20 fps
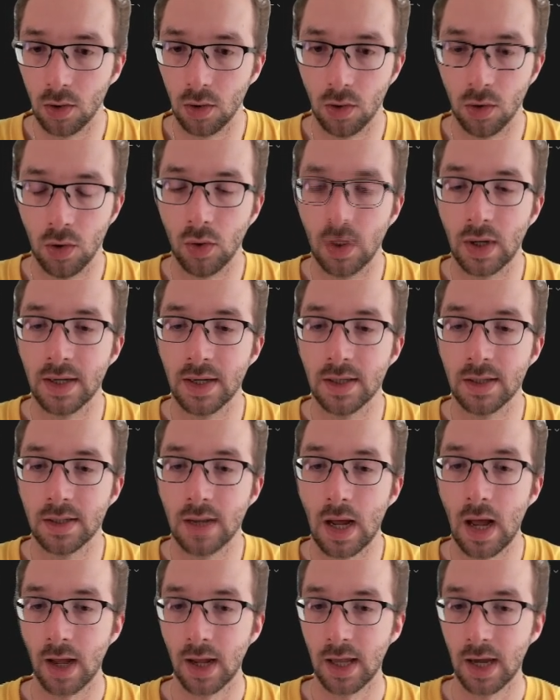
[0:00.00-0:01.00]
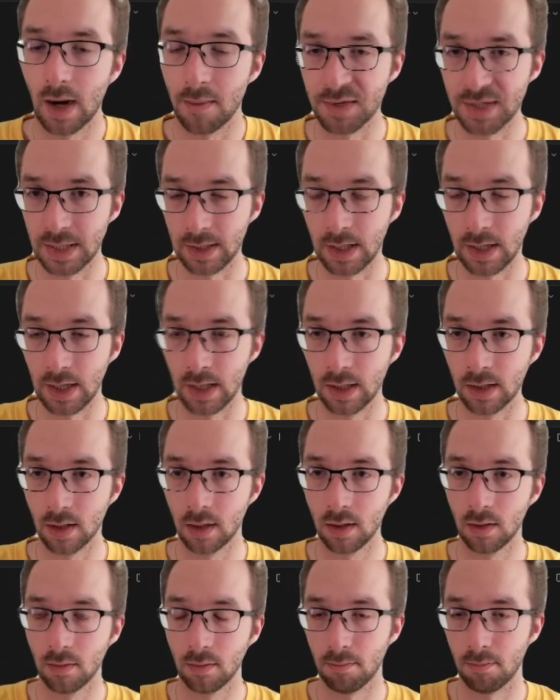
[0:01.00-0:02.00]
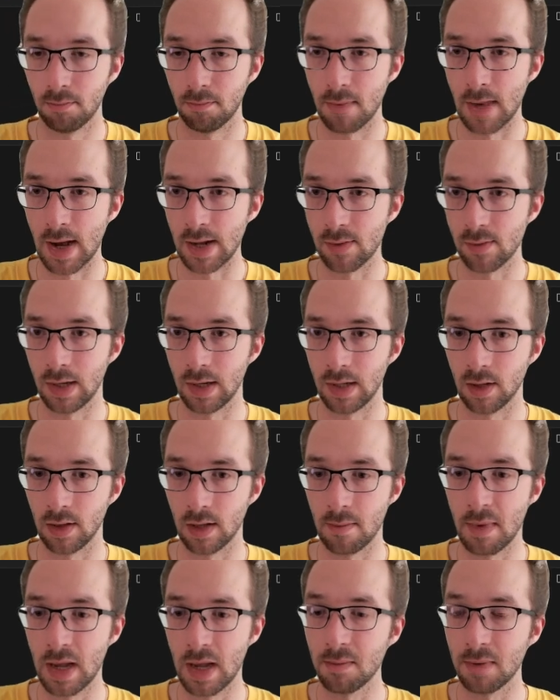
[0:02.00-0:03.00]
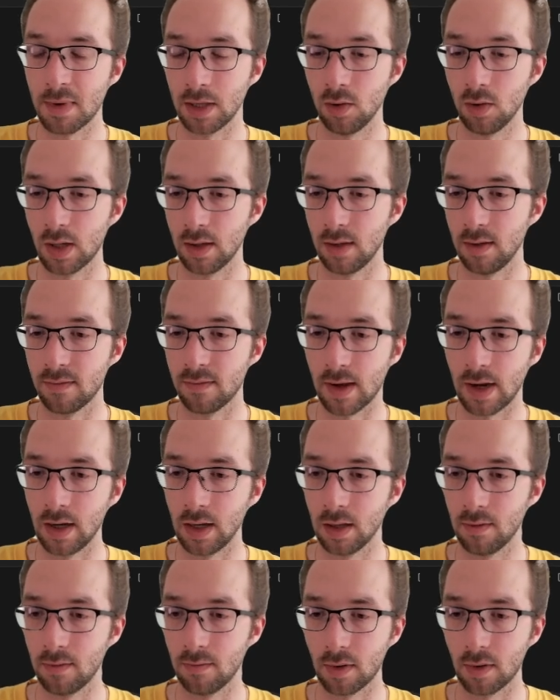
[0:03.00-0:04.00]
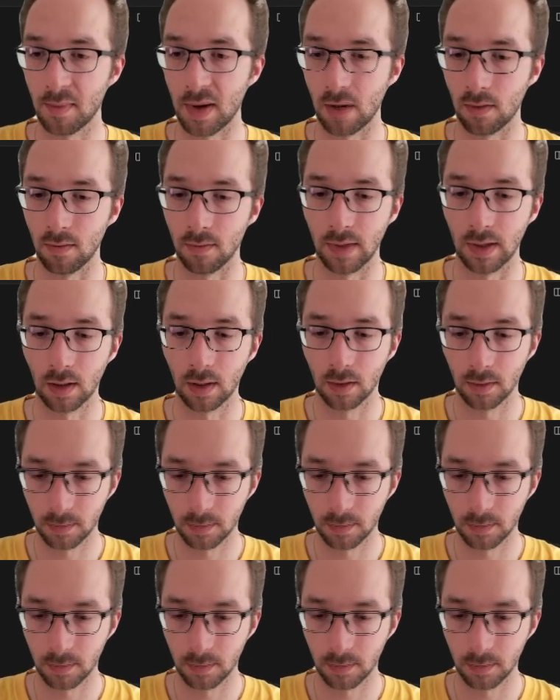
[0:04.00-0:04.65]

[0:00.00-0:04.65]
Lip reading: you can, here I'm setting it manually on the main, but you can define it from a config.